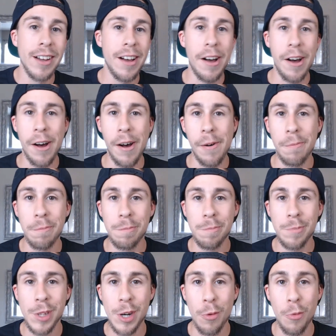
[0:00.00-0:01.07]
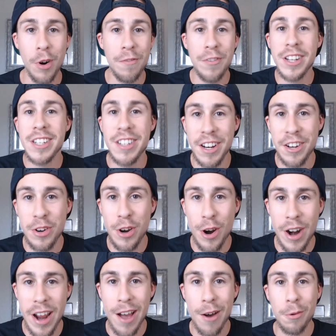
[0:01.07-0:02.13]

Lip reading: we're fixing to nerd out.